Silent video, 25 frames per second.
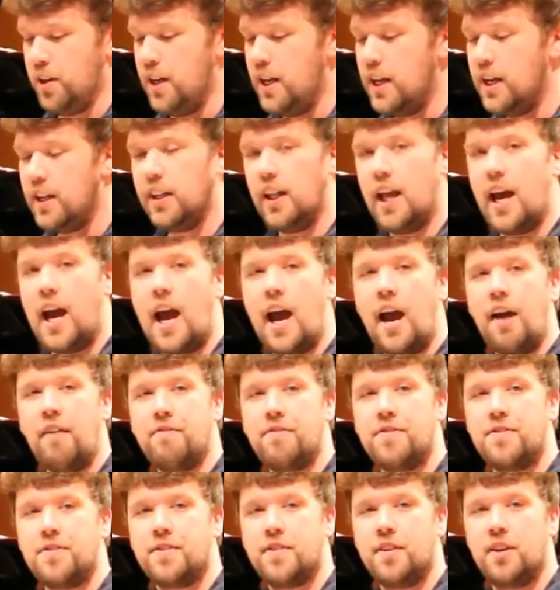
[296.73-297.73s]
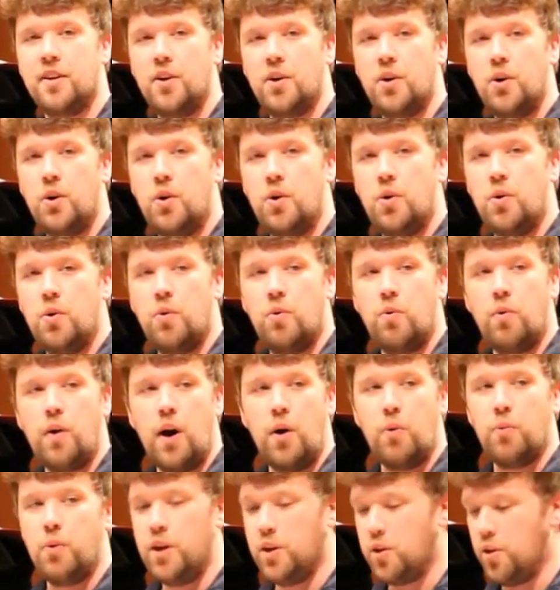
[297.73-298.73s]
And he laughs
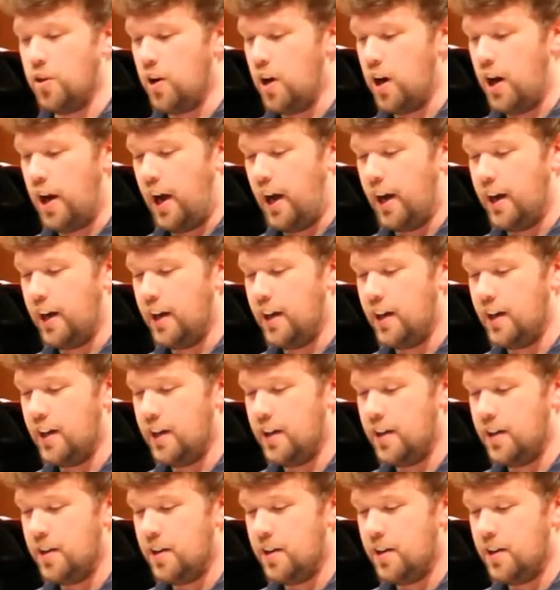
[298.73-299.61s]
while we cry.